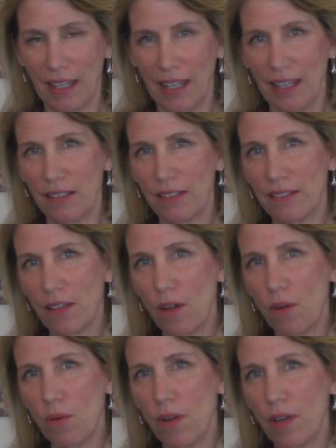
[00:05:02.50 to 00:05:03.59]
And
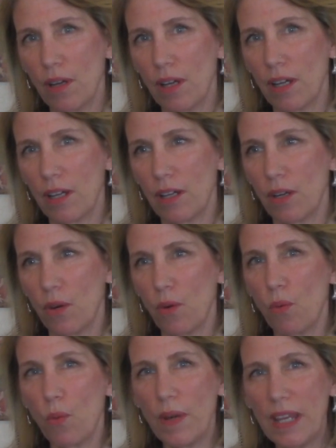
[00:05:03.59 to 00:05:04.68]
so
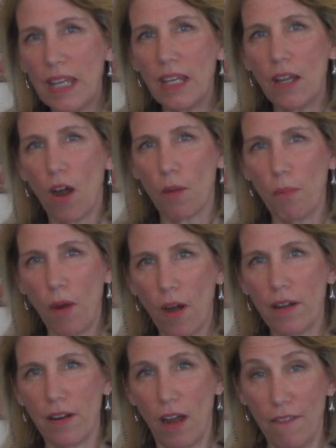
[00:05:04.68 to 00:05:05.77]
we are
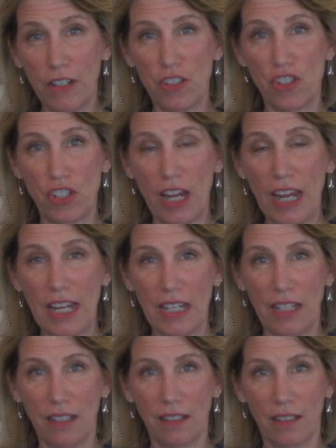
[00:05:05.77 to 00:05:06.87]
part of a
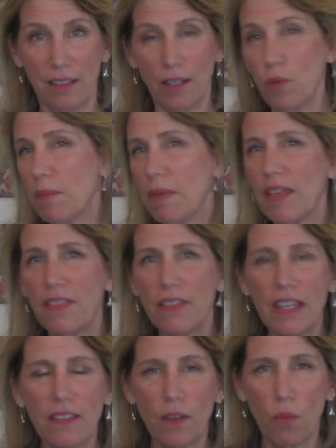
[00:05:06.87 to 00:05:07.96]
chain. Now we may
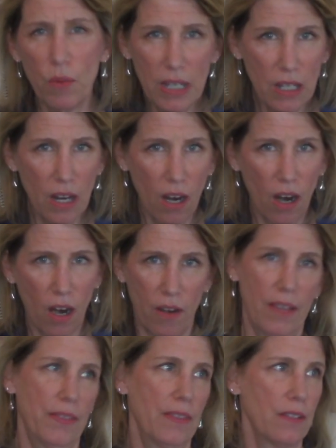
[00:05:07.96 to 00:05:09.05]
think that we are
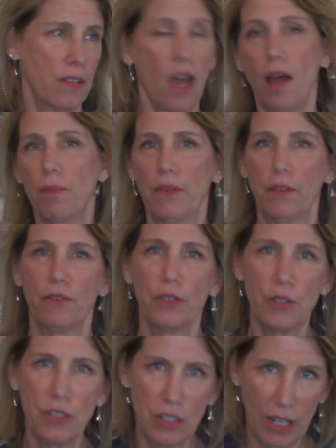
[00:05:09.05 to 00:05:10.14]
at the top of the
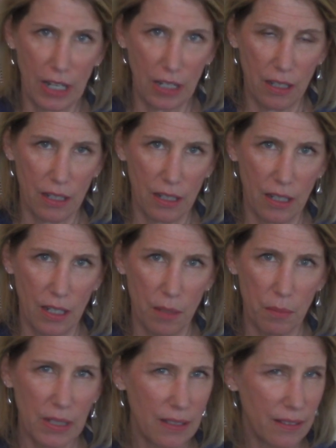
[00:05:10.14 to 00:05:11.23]
food chain,
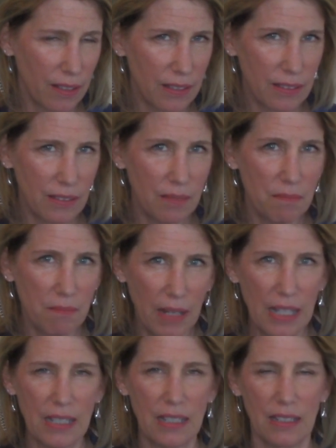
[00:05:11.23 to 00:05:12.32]
but it doesn't
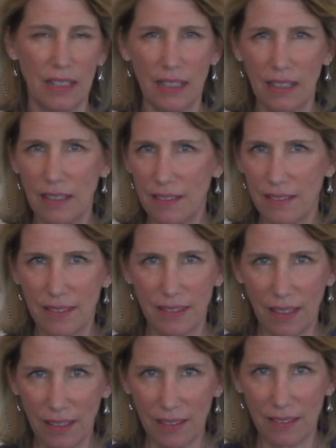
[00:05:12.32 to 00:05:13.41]
make any
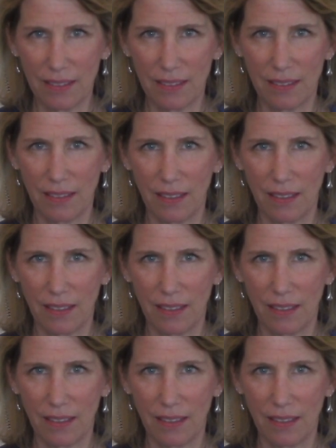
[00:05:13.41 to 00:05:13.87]
sense